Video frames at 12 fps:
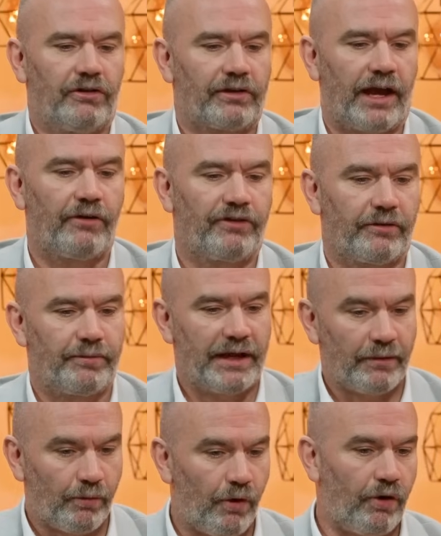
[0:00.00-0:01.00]
look out at
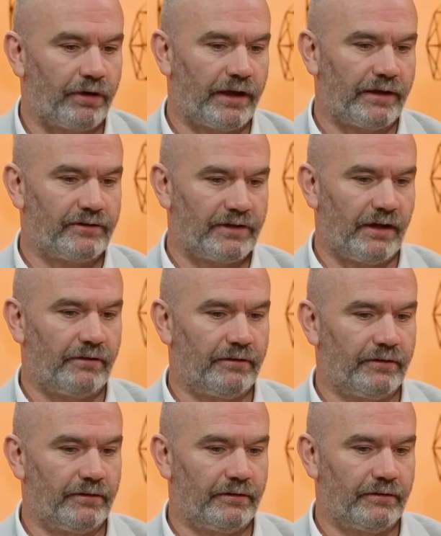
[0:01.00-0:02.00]
me walking
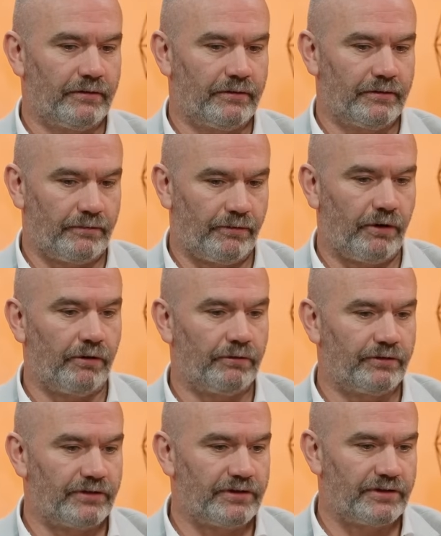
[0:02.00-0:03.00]
down the
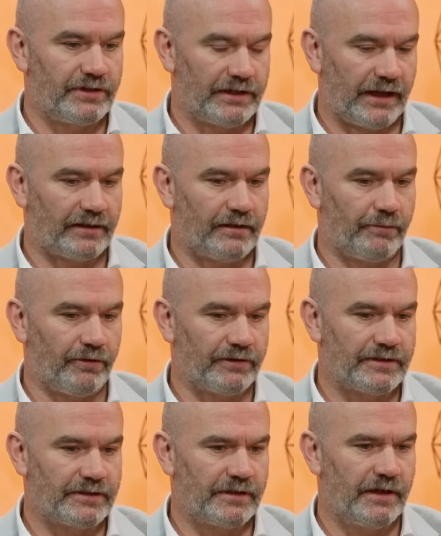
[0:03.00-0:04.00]
road to get the
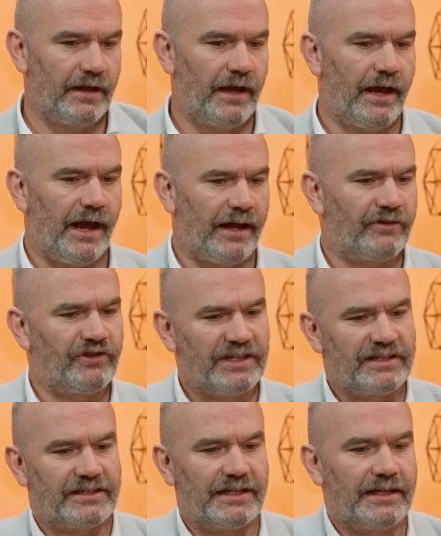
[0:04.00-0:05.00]
bus, and
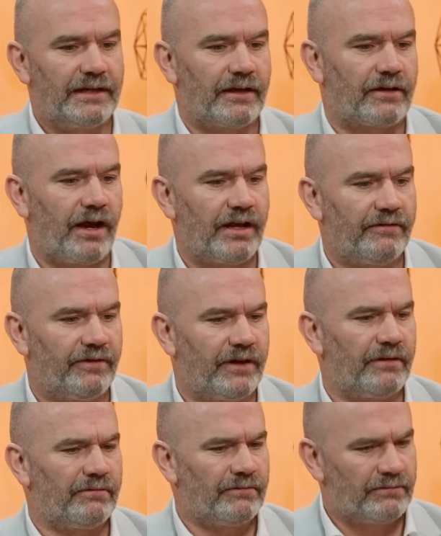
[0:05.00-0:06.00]
she'd see a kind of